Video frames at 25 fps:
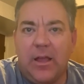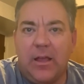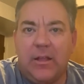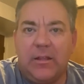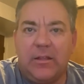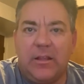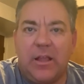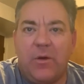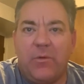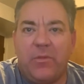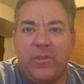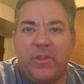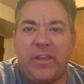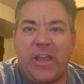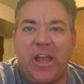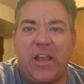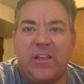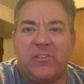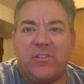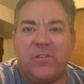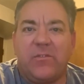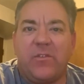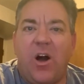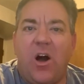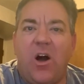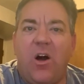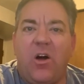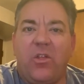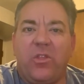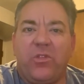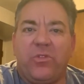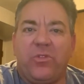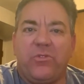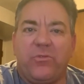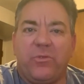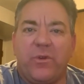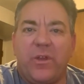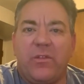Now, in the case of all
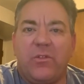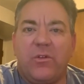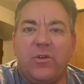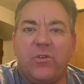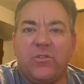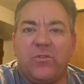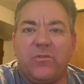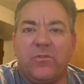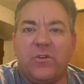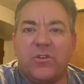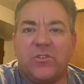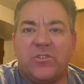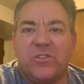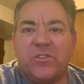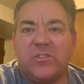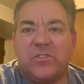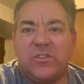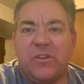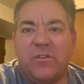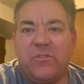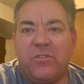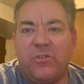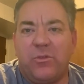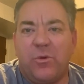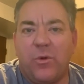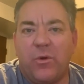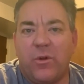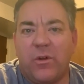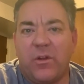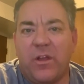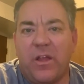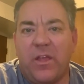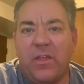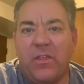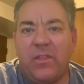three of those versions of Thor,